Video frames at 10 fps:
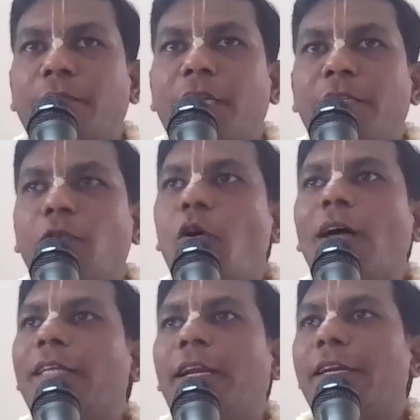There is
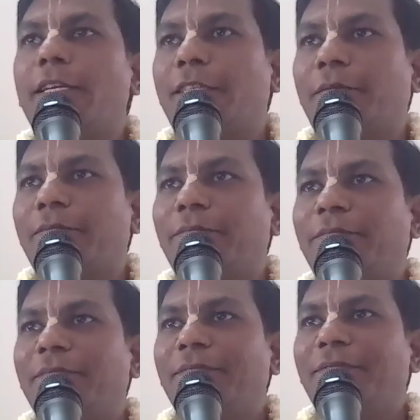no other religion,
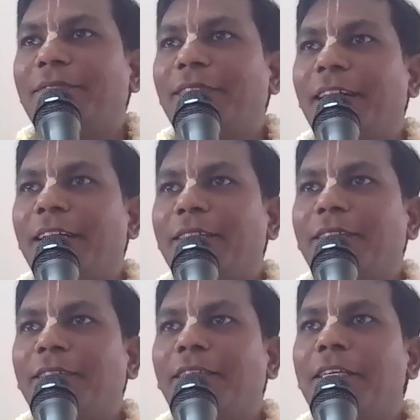right?
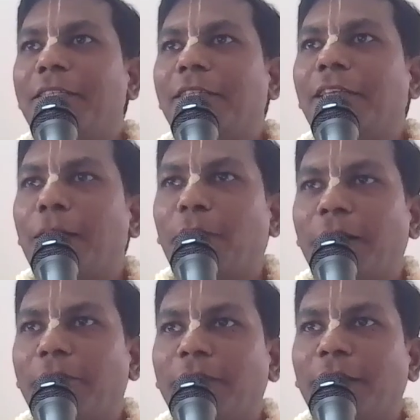That is the
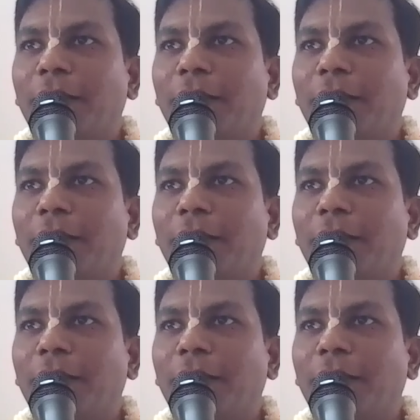dharma.